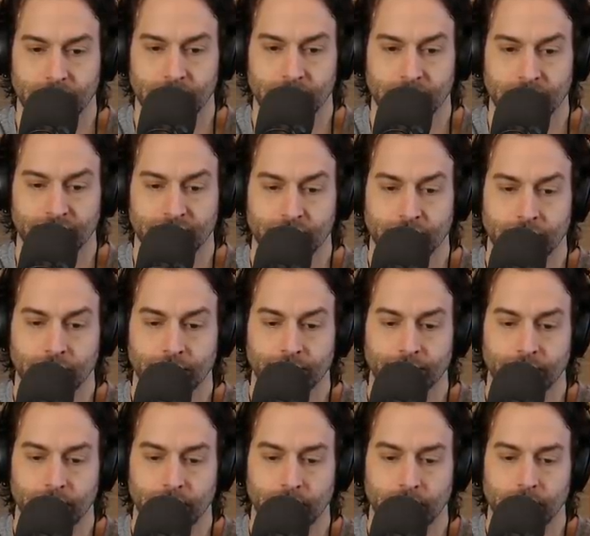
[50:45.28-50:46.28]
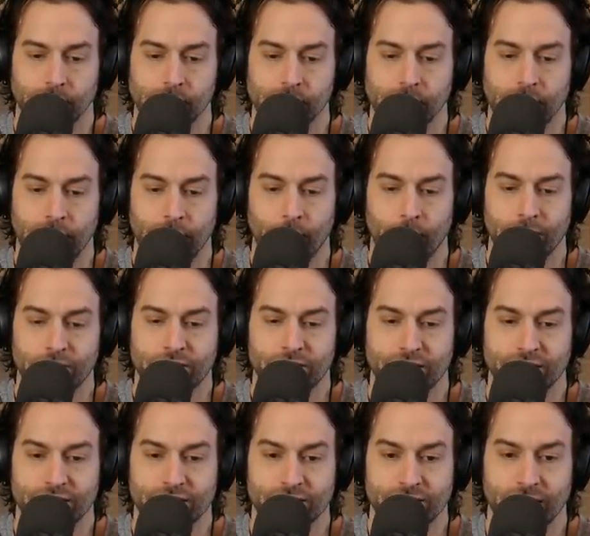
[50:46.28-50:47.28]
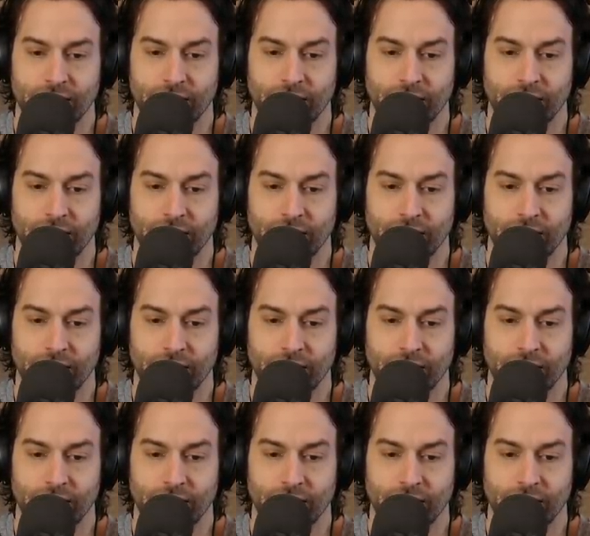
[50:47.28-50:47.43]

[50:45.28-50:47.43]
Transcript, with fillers: life's too good. I watched this